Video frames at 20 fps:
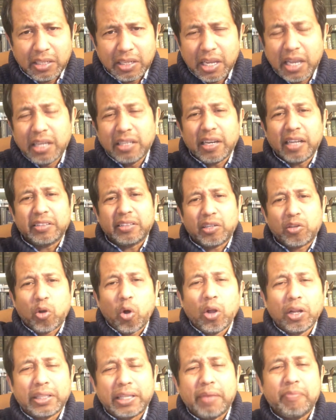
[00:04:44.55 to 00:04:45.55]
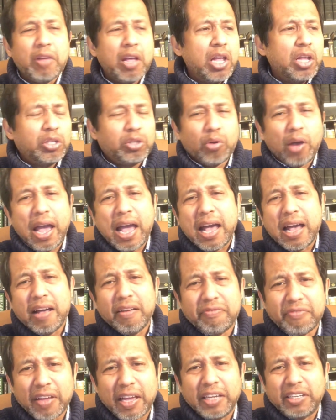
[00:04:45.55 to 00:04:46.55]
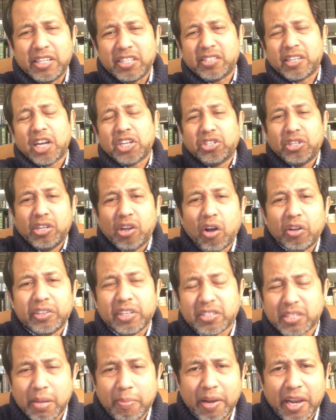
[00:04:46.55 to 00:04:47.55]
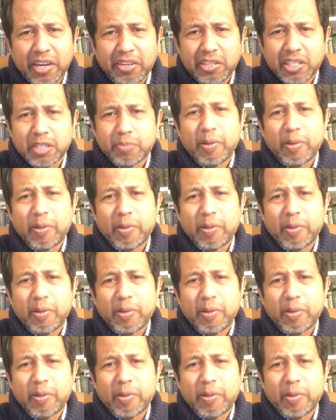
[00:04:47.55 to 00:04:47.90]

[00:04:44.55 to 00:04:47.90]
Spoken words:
He rather called them to have a discussion on the similarities,